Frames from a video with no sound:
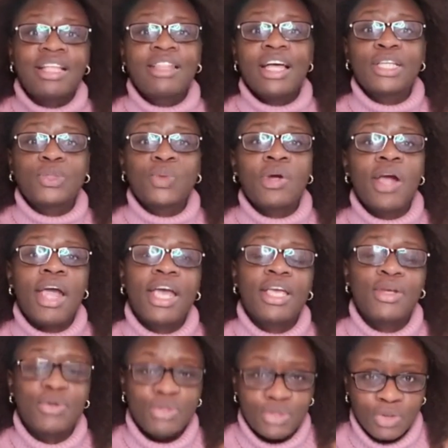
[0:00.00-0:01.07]
That's where I
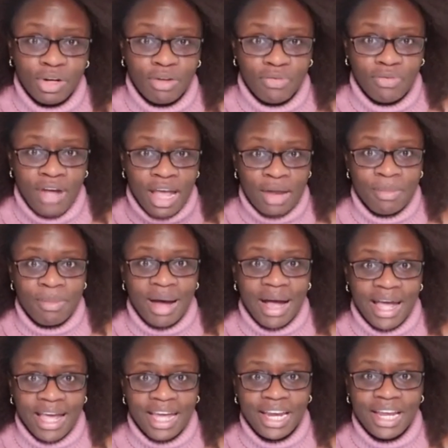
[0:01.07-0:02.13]
usually find
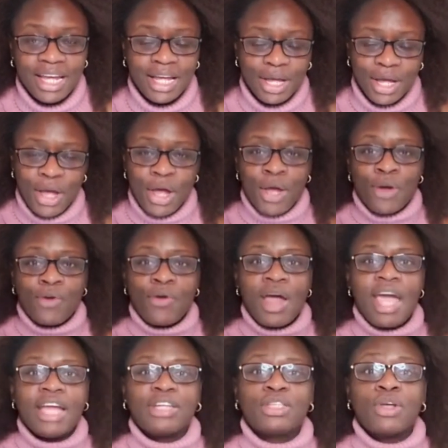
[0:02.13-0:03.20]
mine,
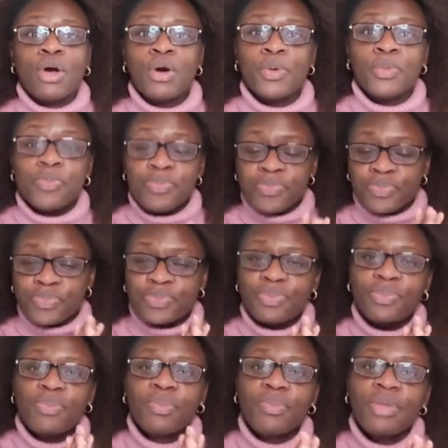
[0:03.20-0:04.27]
right? So
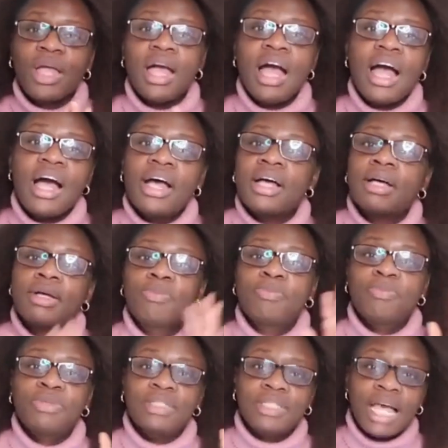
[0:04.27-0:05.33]
a
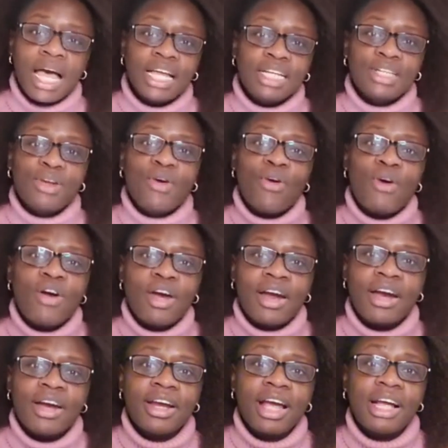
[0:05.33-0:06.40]
satin or
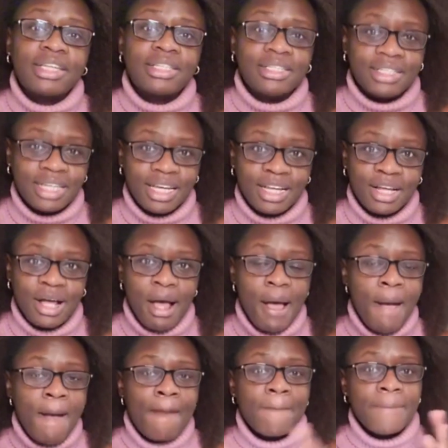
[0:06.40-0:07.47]
a silk
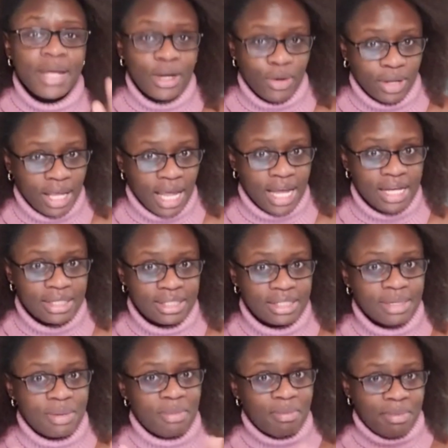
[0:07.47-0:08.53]

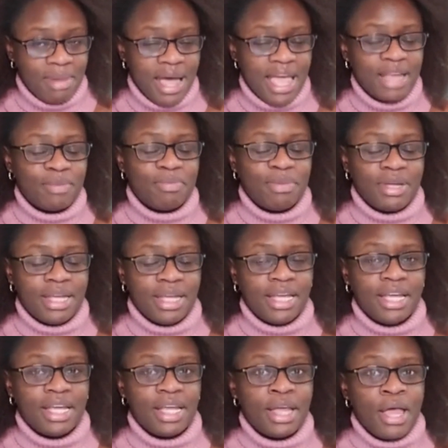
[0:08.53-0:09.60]
pillowcase might
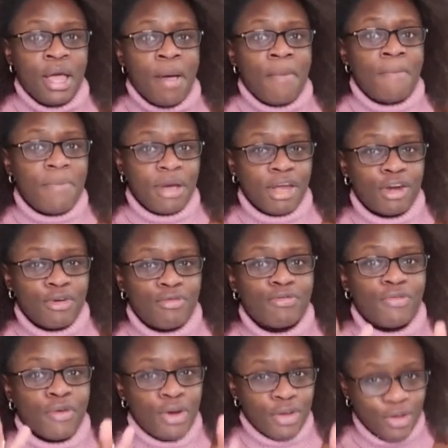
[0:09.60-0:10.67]
be better
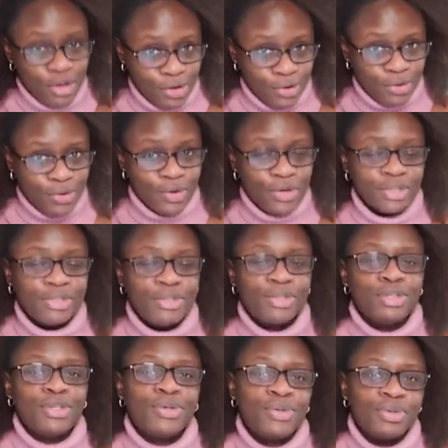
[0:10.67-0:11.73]
for you to
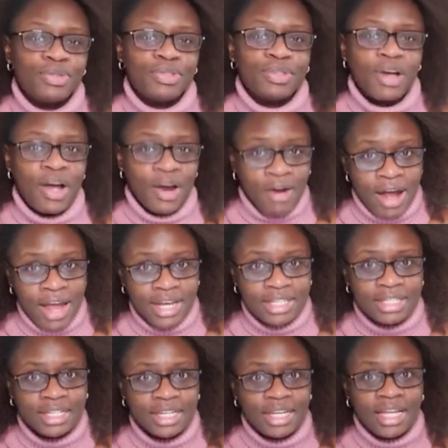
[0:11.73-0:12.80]
use, all
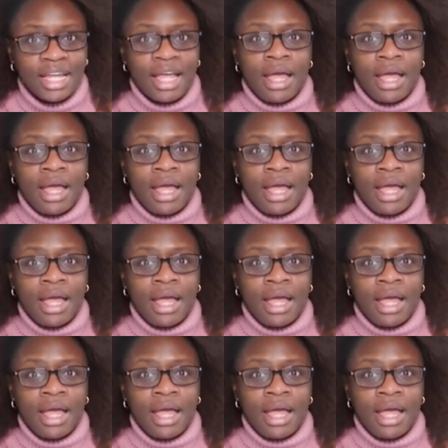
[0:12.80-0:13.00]
right?